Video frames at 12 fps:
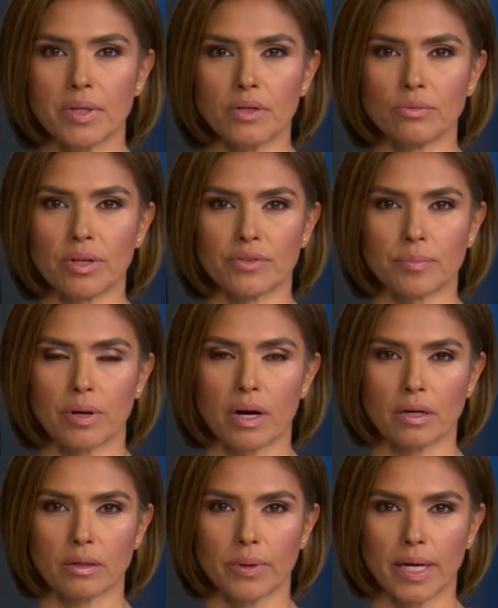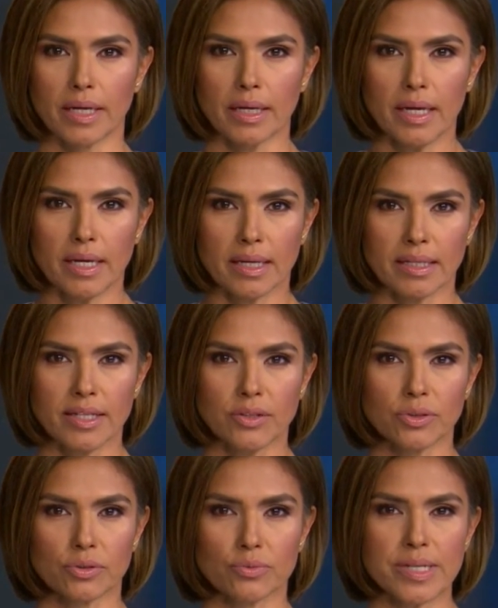Mill River Parkway that
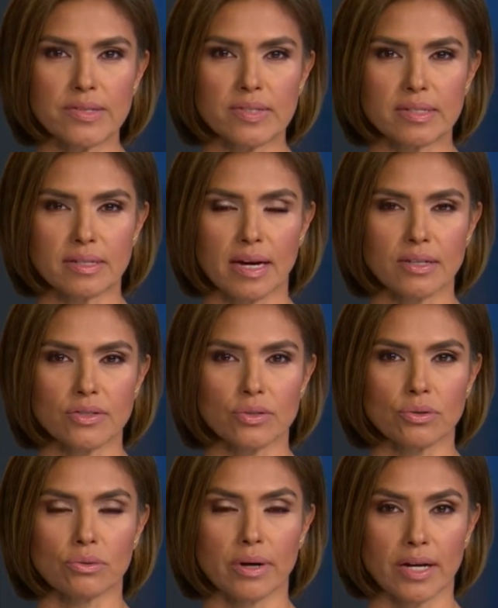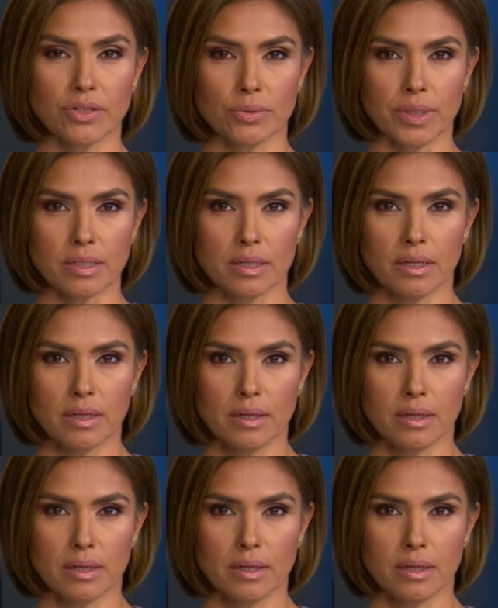killed a recent high school graduate.